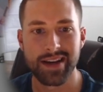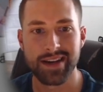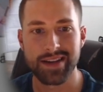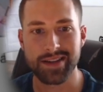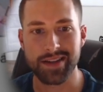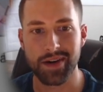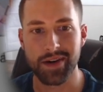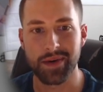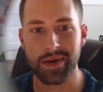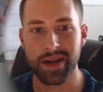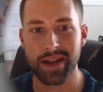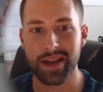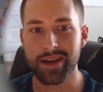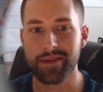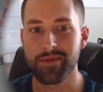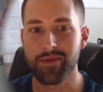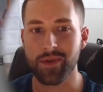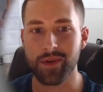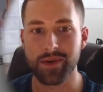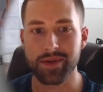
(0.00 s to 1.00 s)
So it
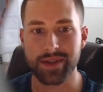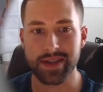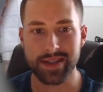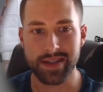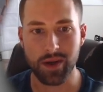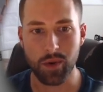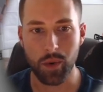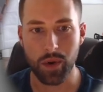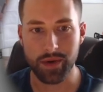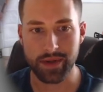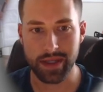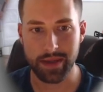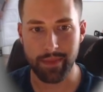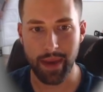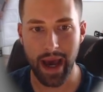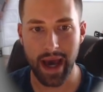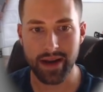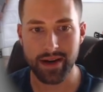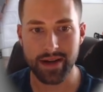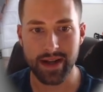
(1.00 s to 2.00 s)
influences the quilted
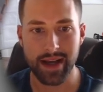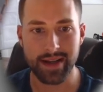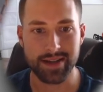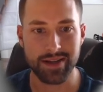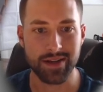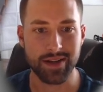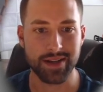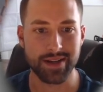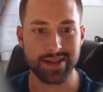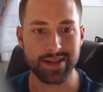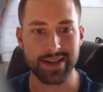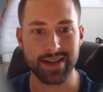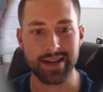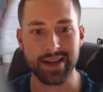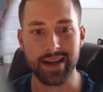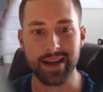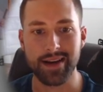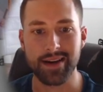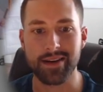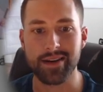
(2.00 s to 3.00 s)
pattern, as you can see
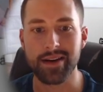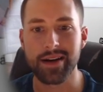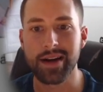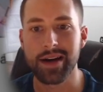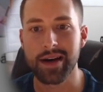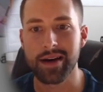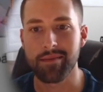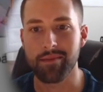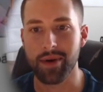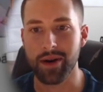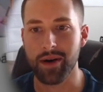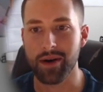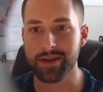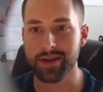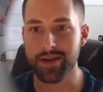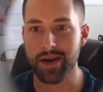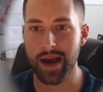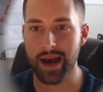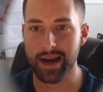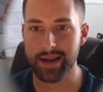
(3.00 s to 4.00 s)
here, but it
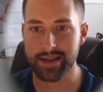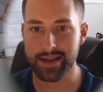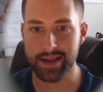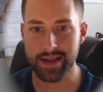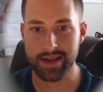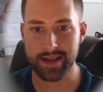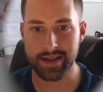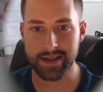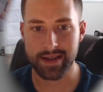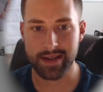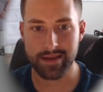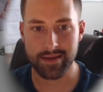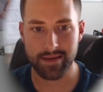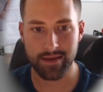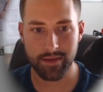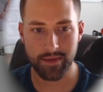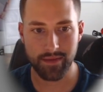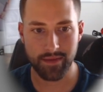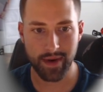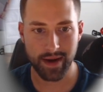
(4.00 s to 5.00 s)
also has this
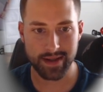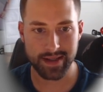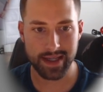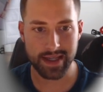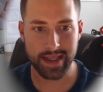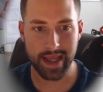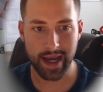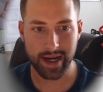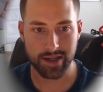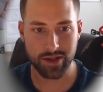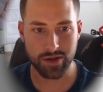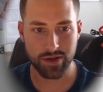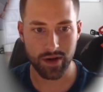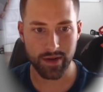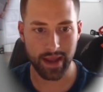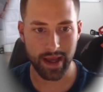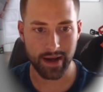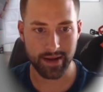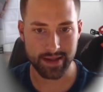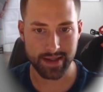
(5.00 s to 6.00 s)
fuzzy texture on
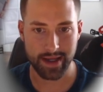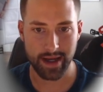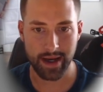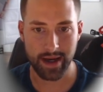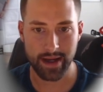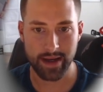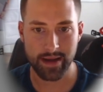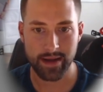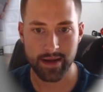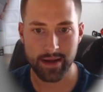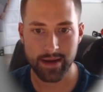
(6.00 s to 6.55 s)
the outside.